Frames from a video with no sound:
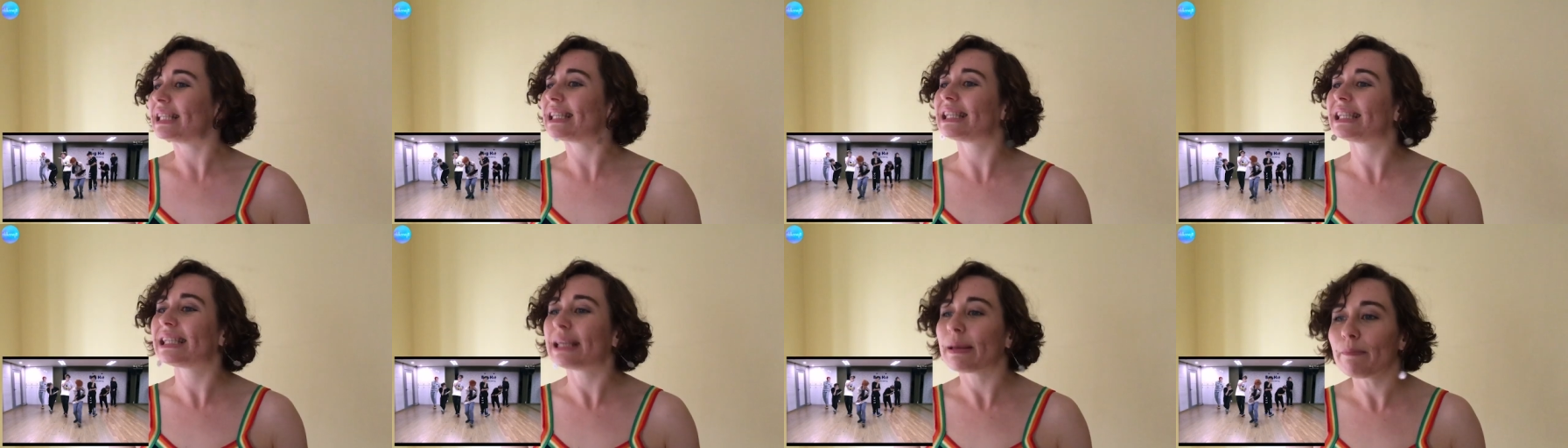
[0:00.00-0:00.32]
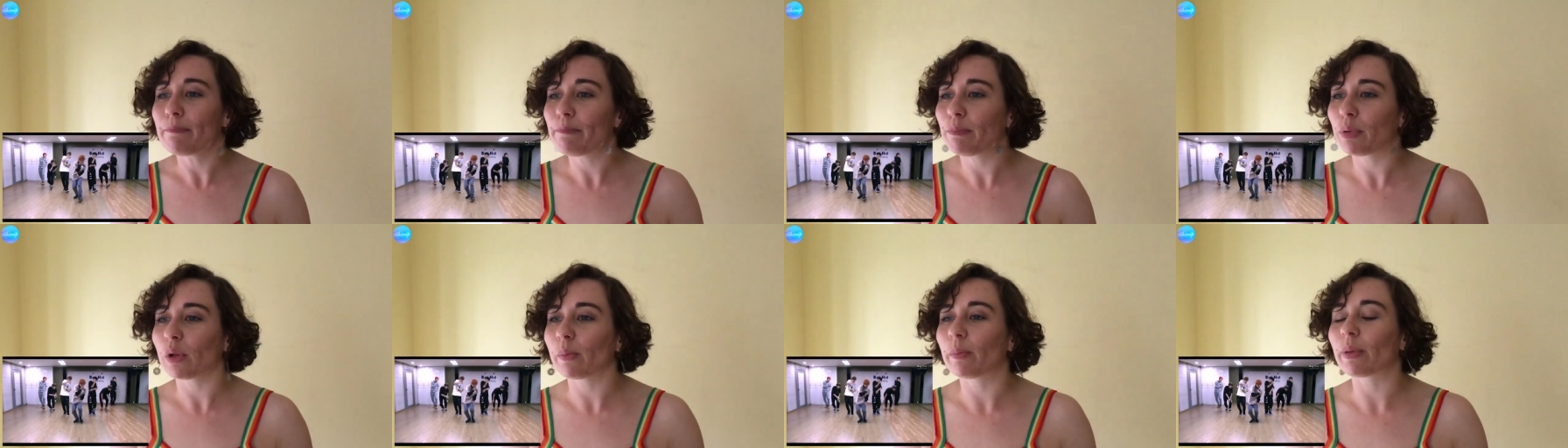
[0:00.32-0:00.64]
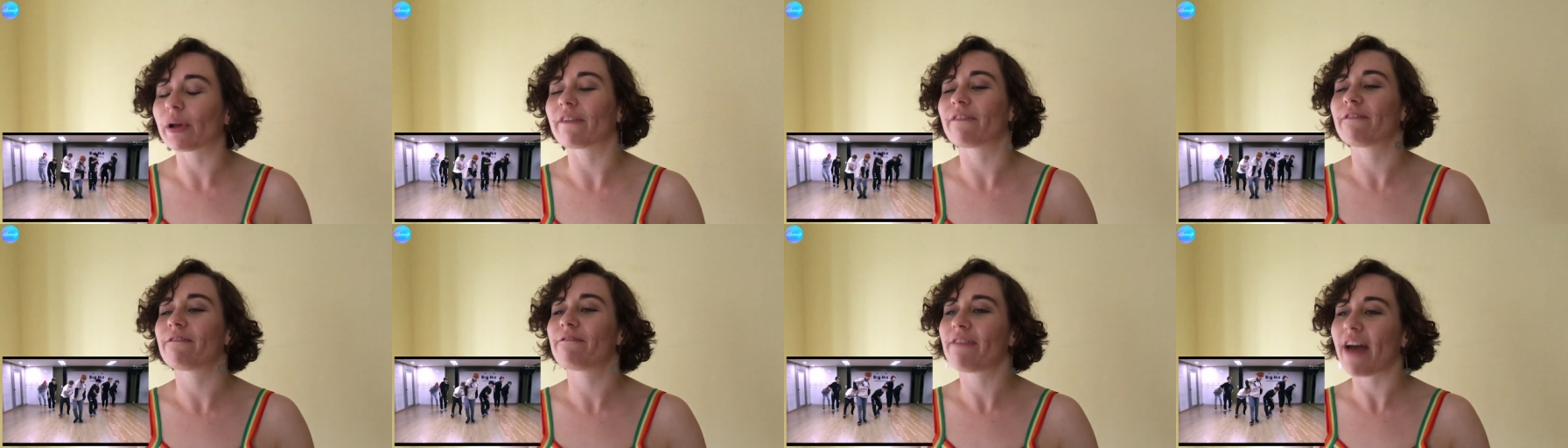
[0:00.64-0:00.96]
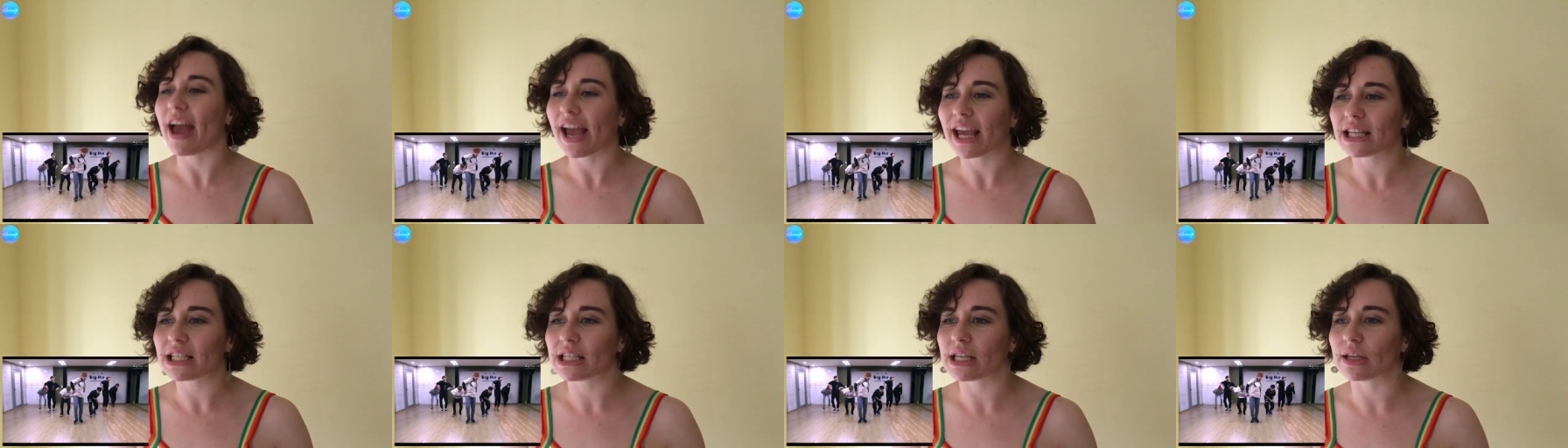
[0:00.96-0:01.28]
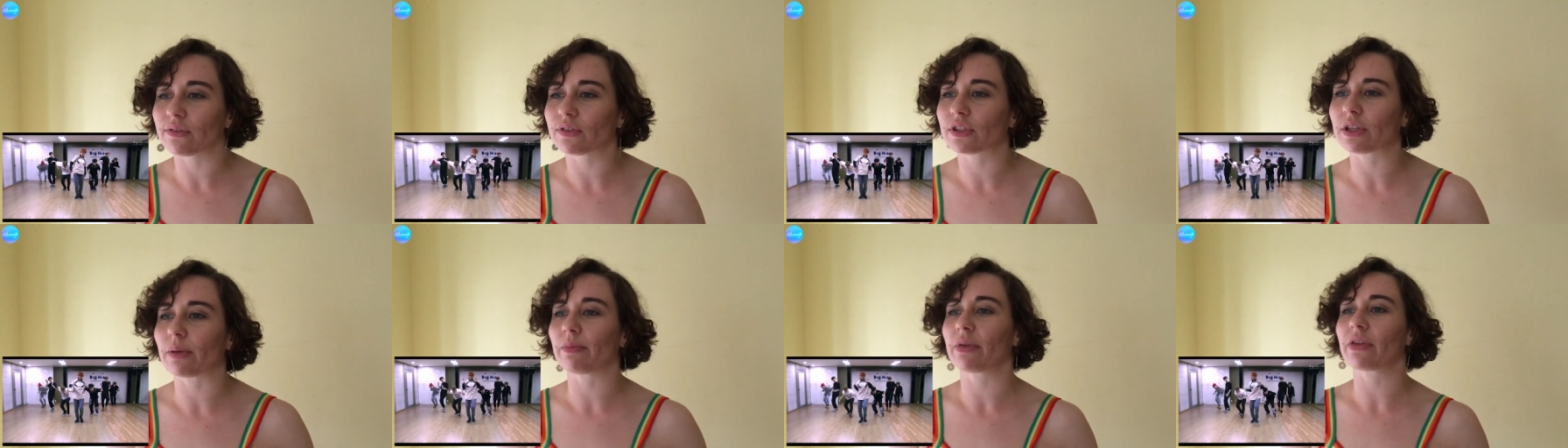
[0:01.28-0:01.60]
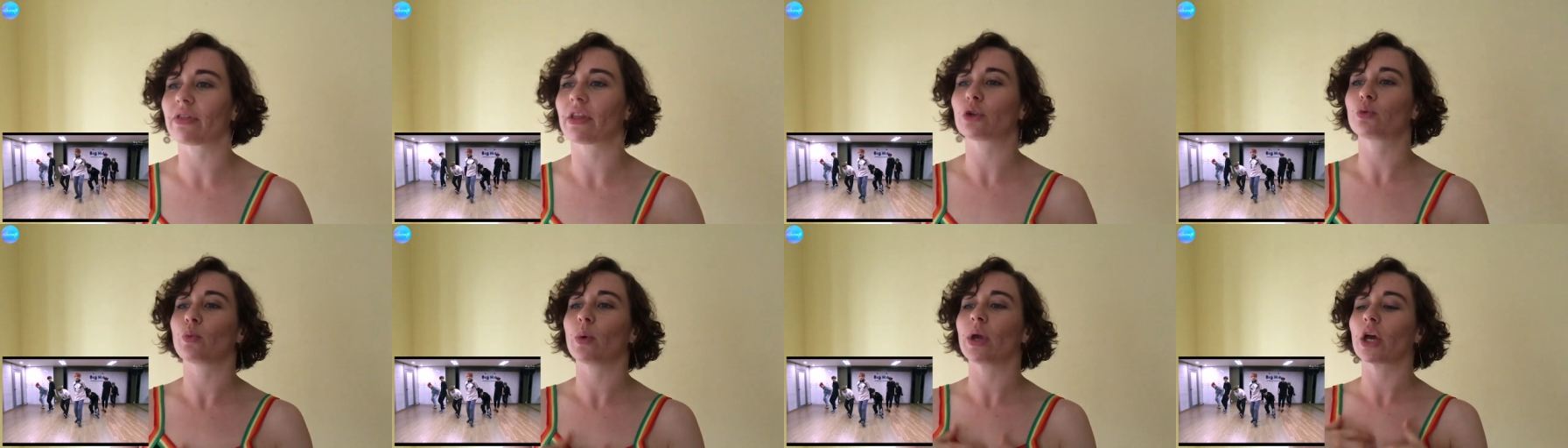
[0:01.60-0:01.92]
simple but effective,
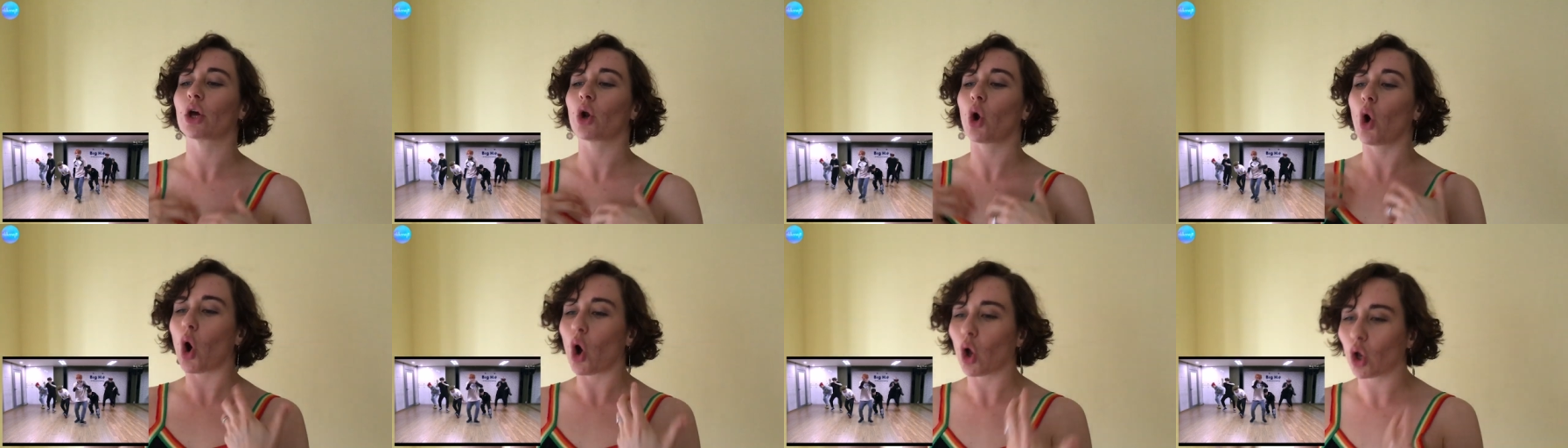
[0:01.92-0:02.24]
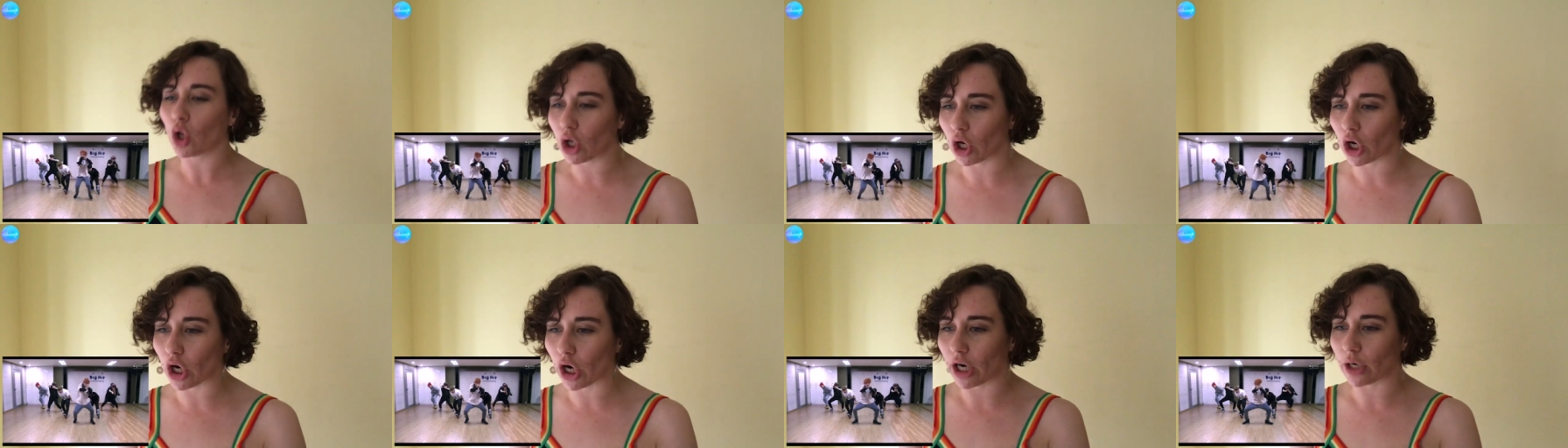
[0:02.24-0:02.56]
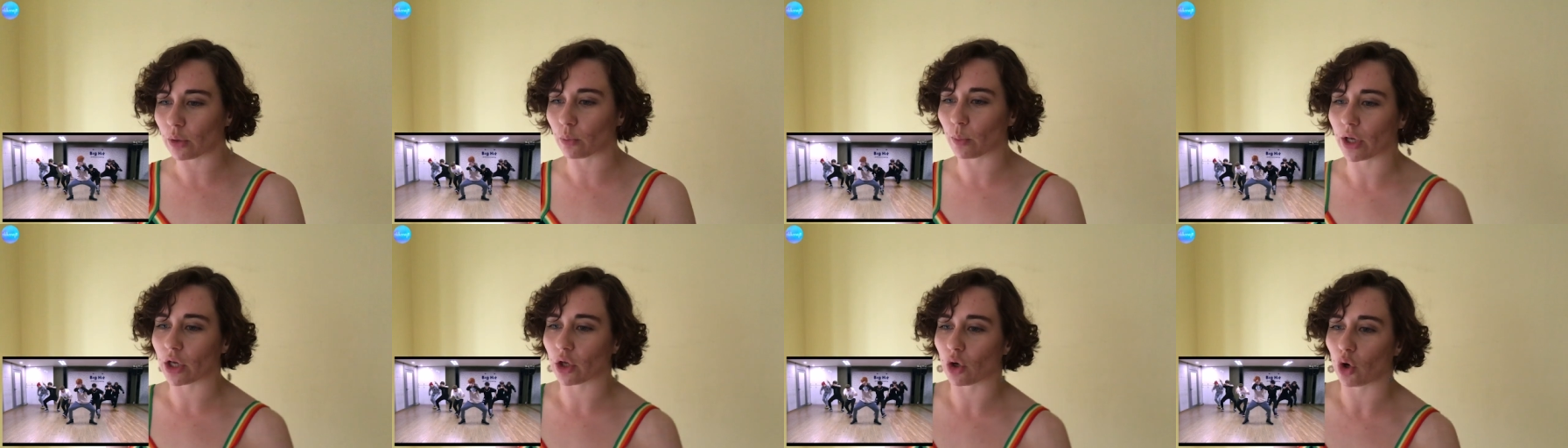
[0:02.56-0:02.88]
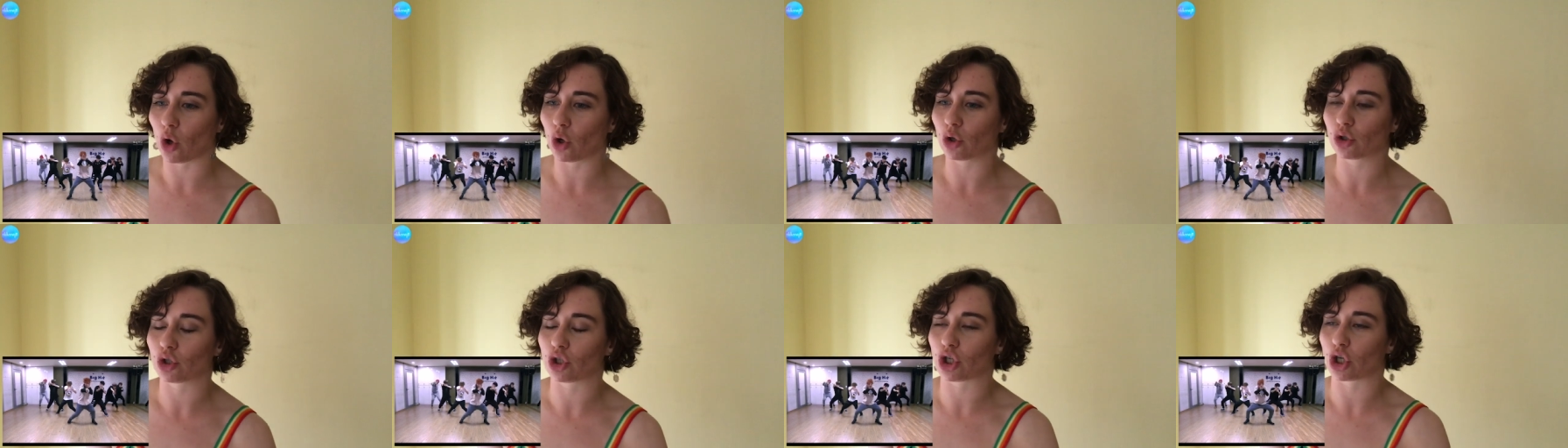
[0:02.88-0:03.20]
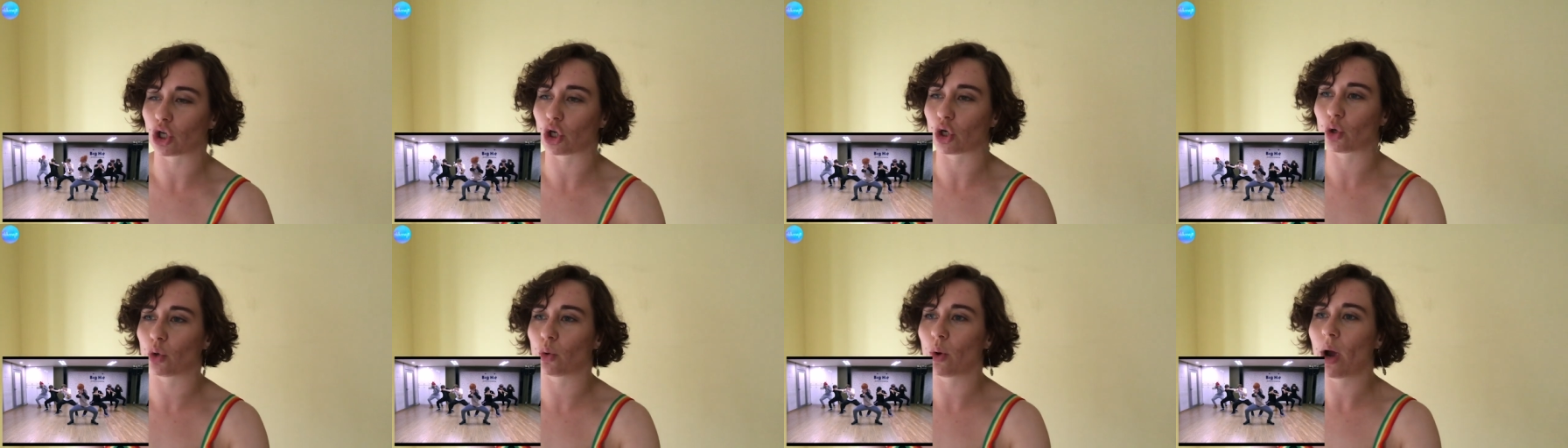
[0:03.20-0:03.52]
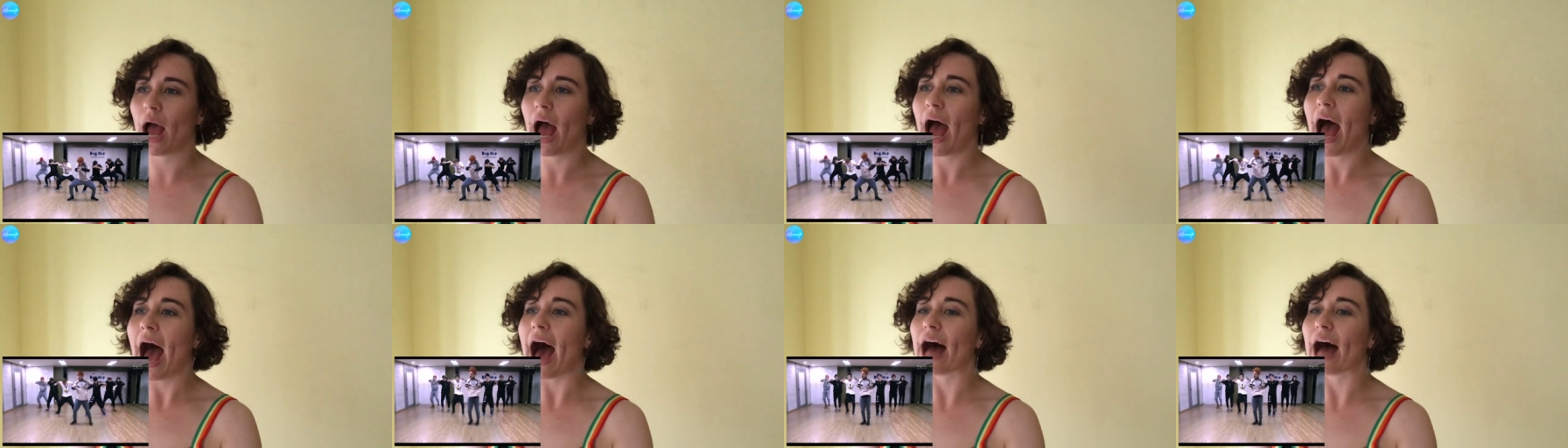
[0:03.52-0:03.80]
something that we can all learn and we can all do,